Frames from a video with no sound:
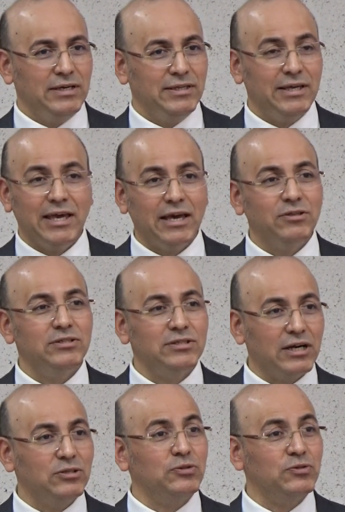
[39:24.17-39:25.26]
they cannot
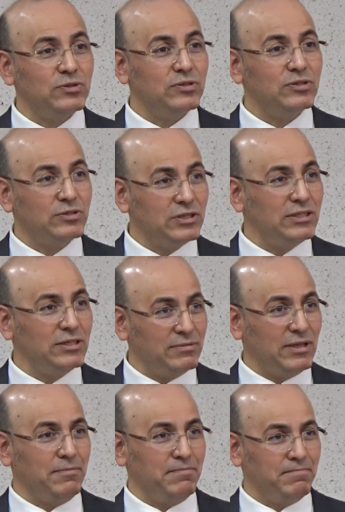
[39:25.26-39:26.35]
start to treating
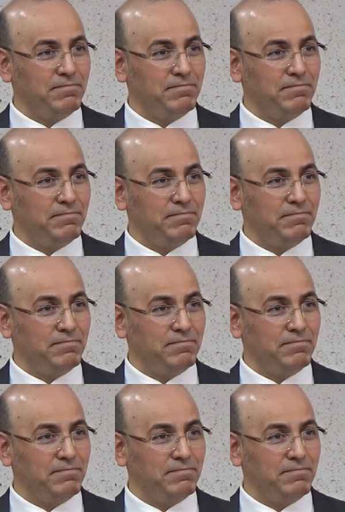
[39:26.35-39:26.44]
them,